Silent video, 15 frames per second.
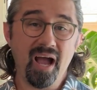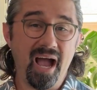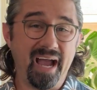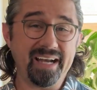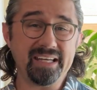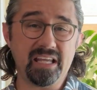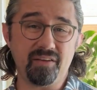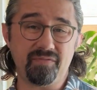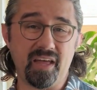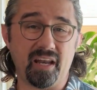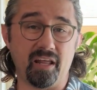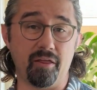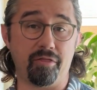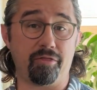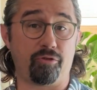I'd give that
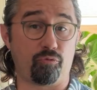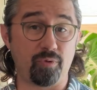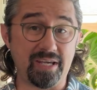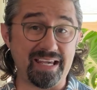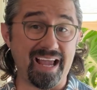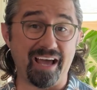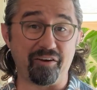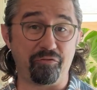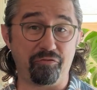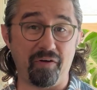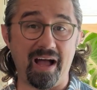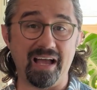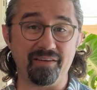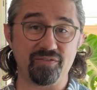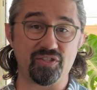a 3 out of
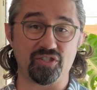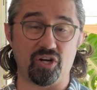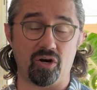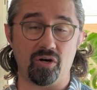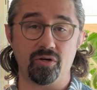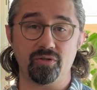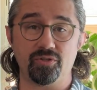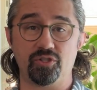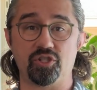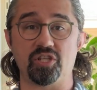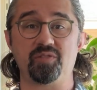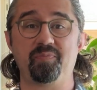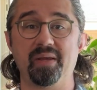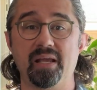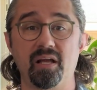5 stars
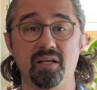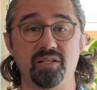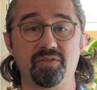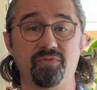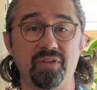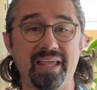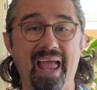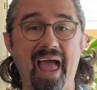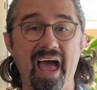just because for the